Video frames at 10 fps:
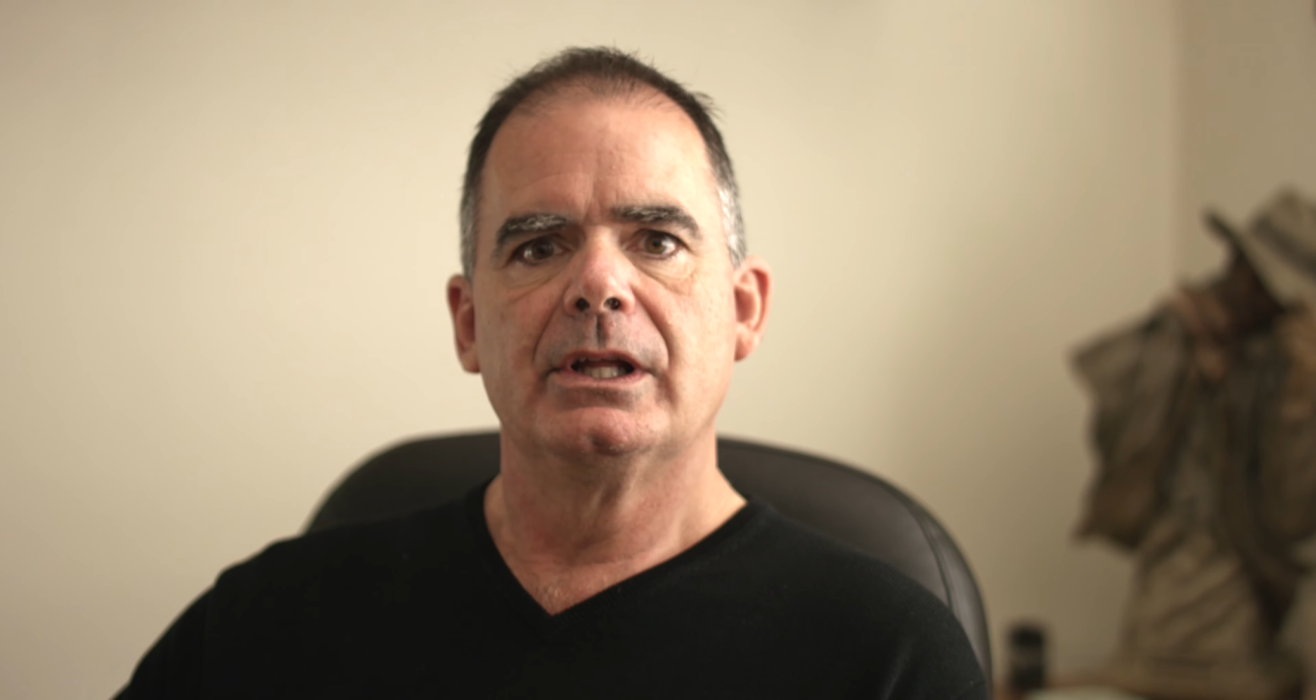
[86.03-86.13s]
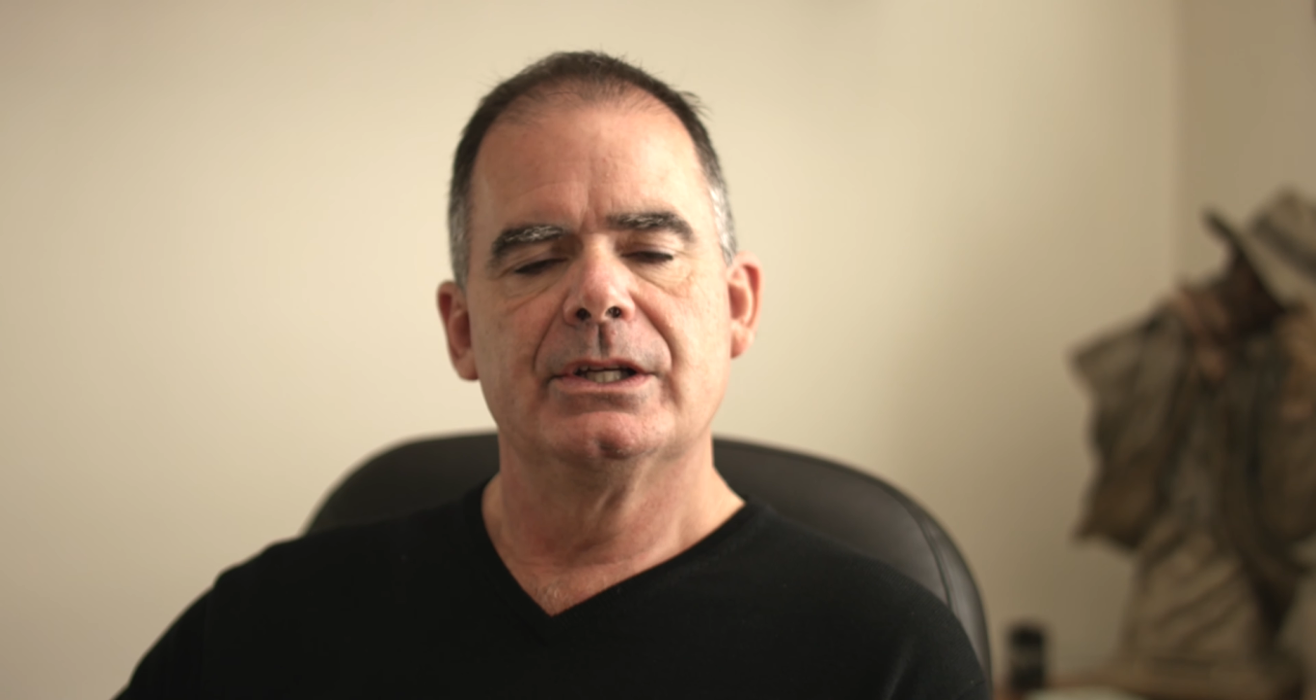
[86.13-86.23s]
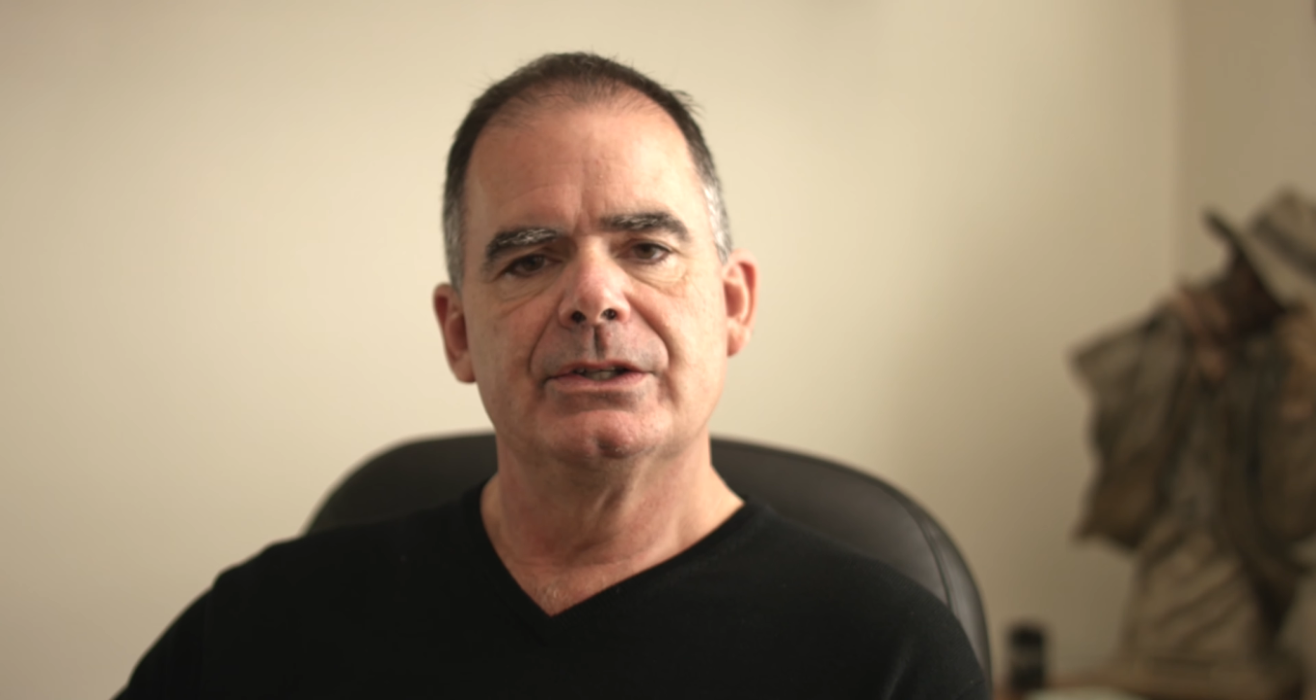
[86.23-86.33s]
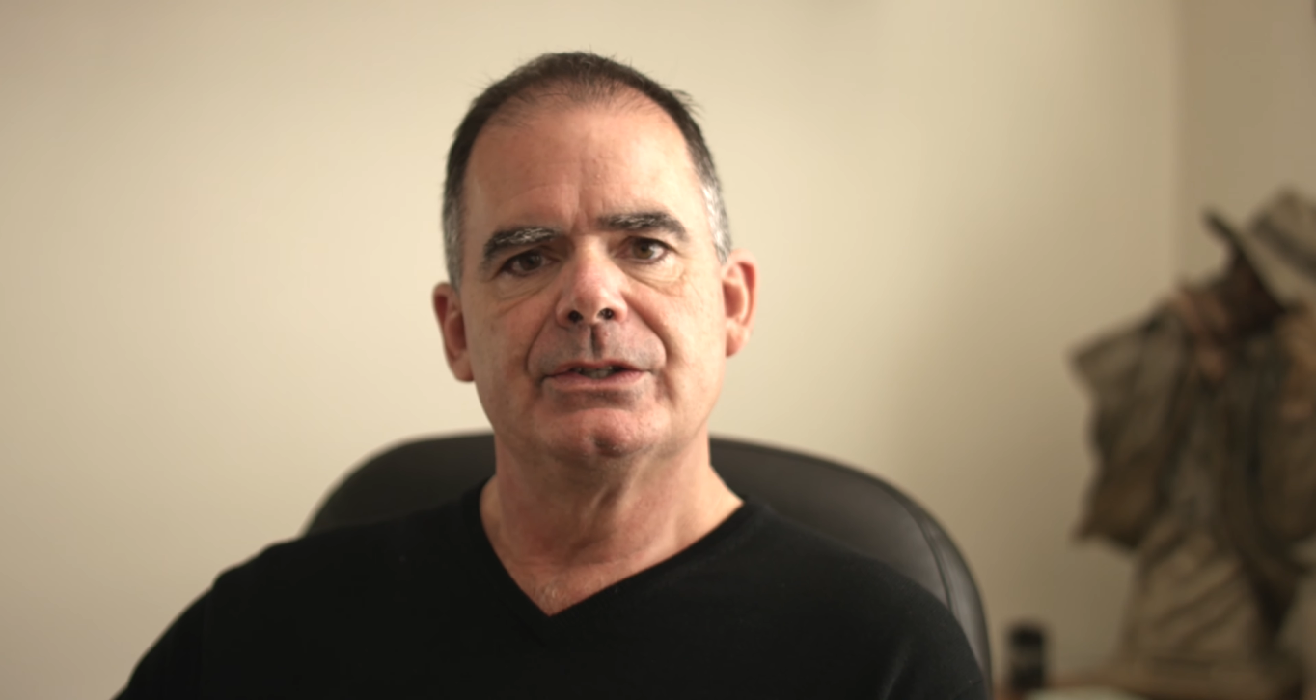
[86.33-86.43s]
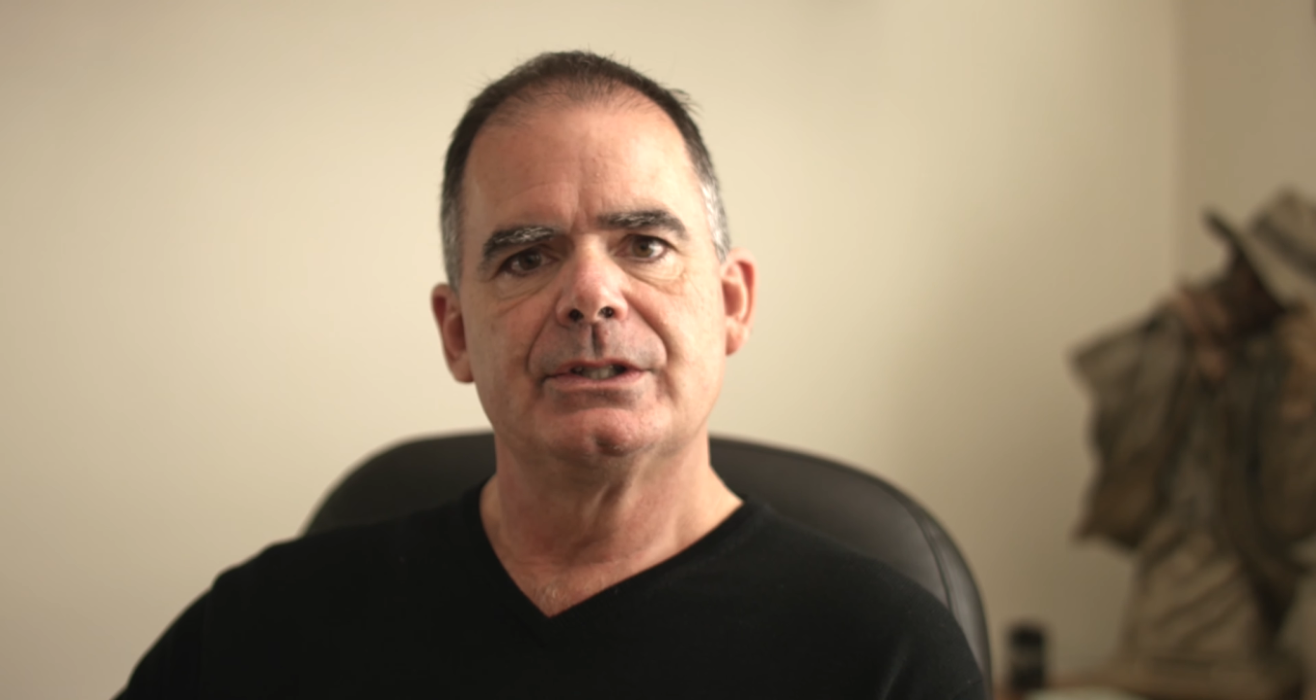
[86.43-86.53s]

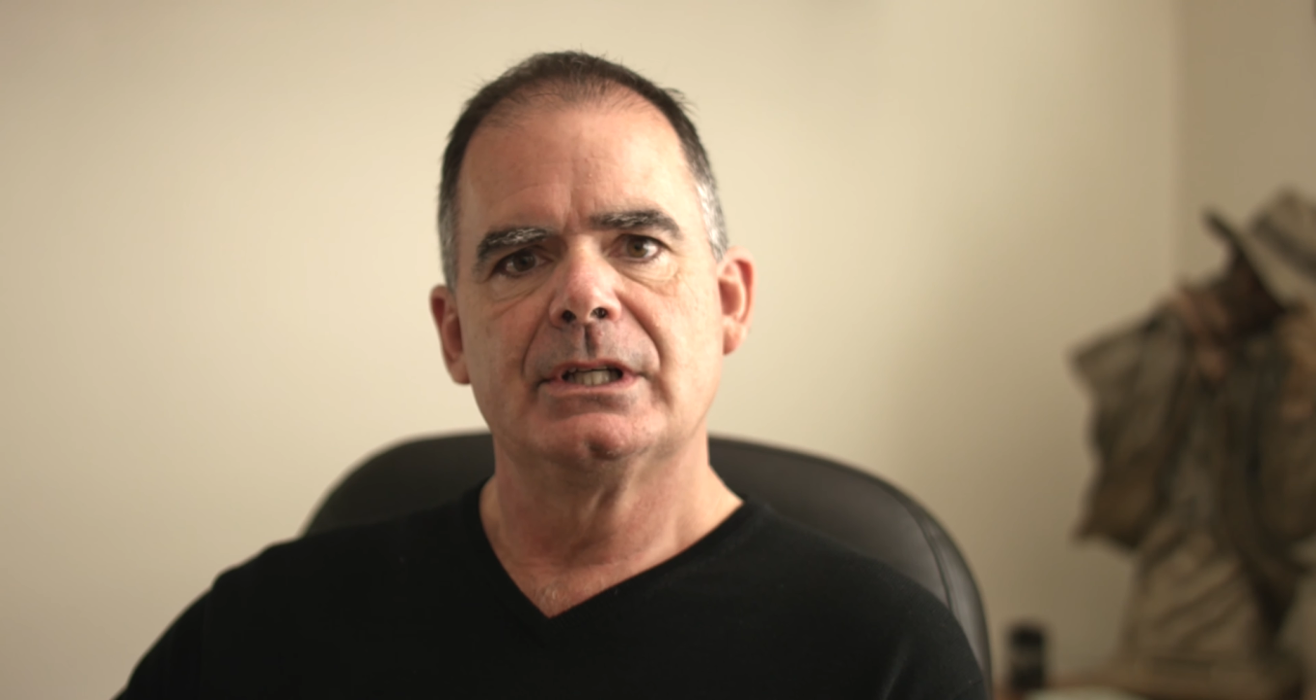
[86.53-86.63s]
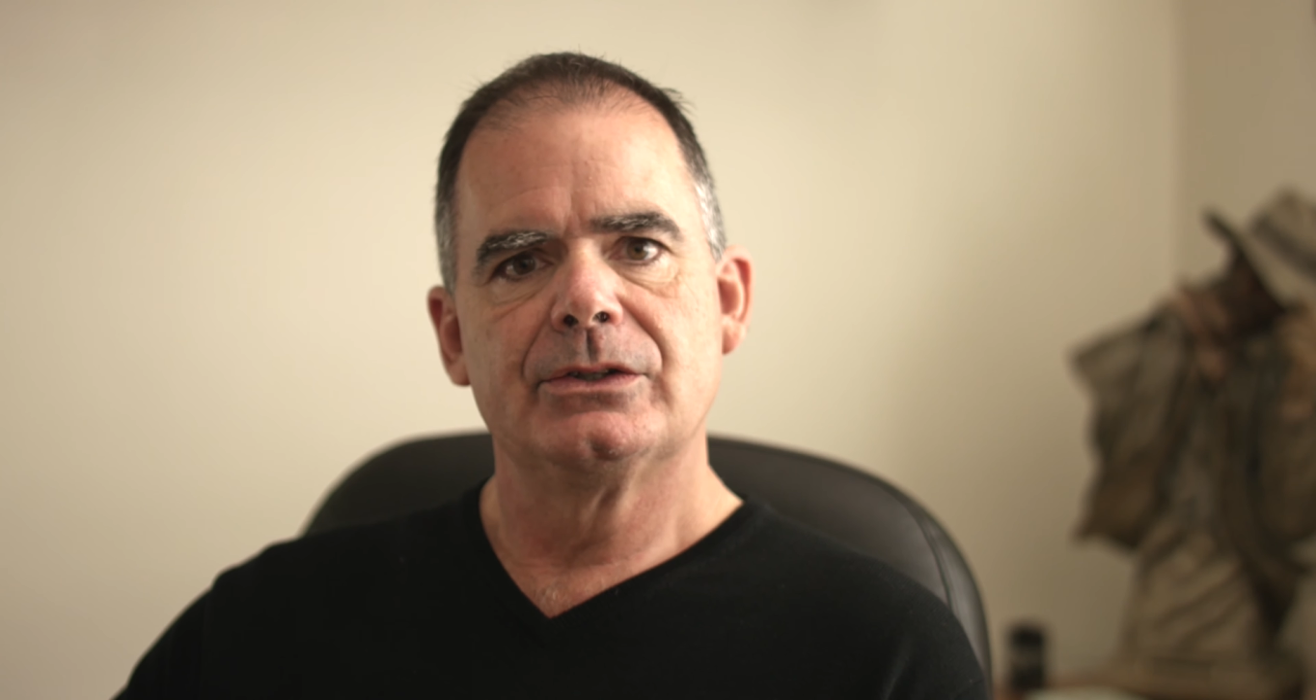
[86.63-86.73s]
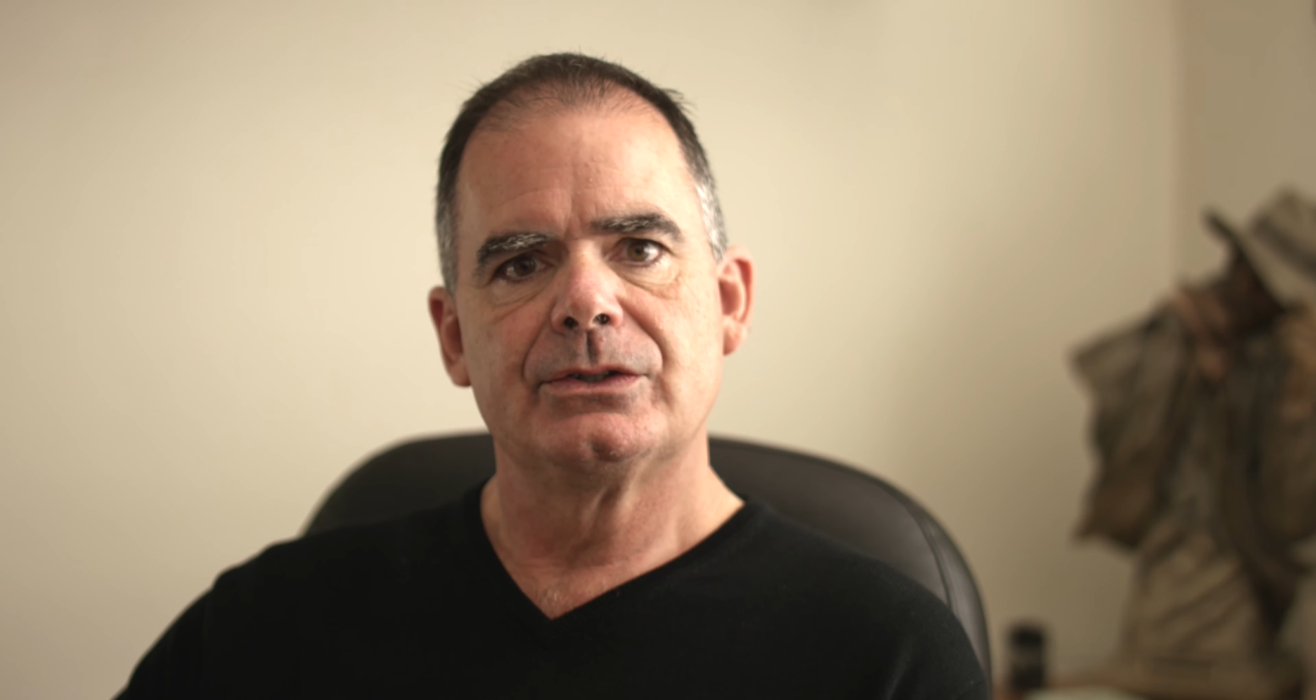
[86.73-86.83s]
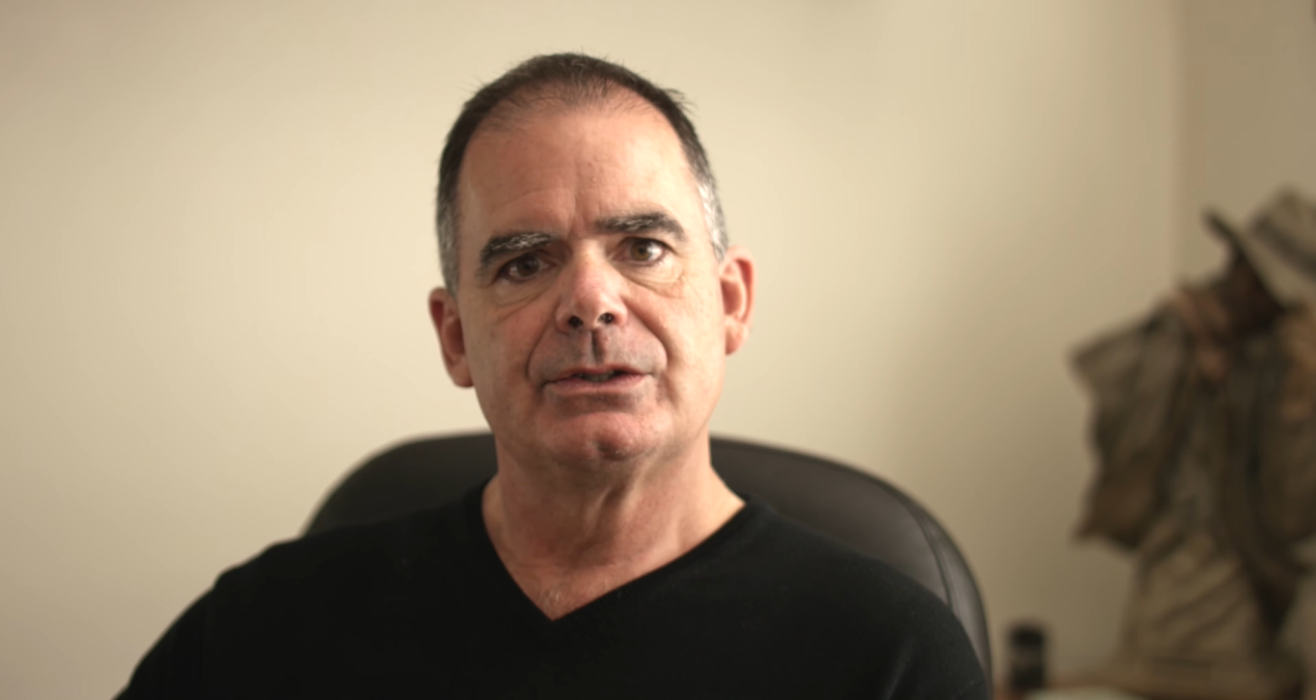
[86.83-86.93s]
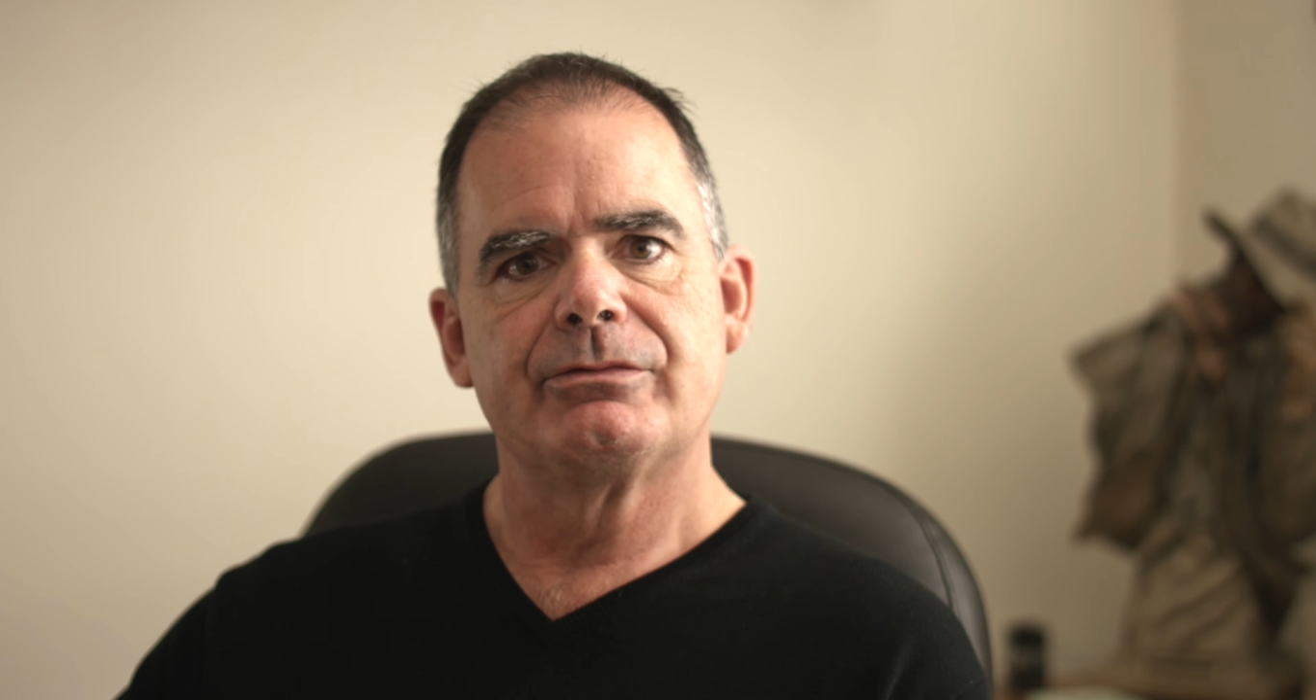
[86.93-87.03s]

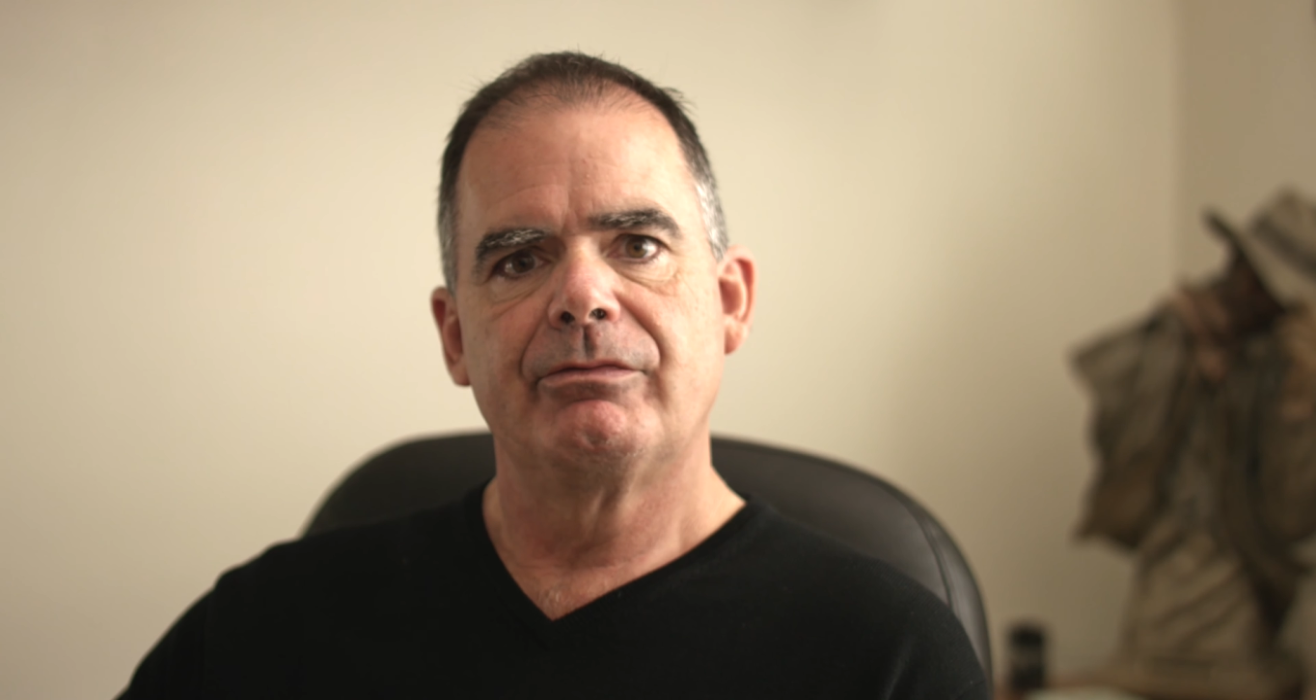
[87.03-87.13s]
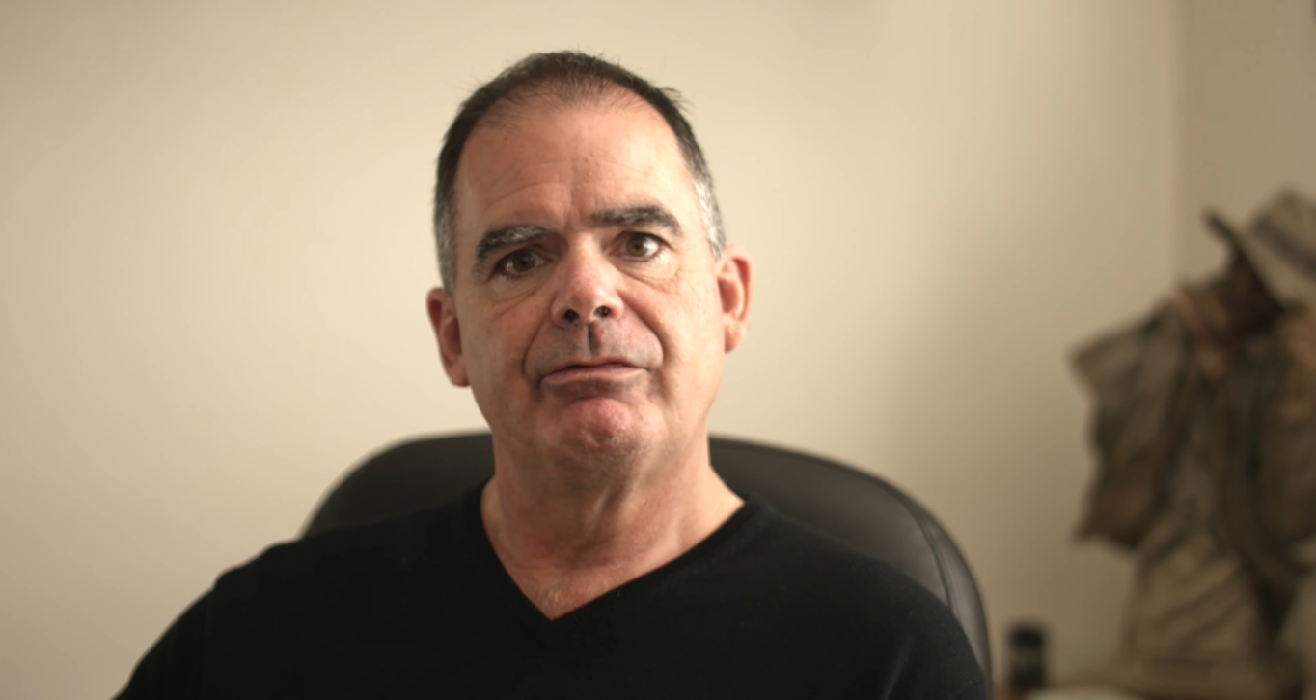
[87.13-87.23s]
is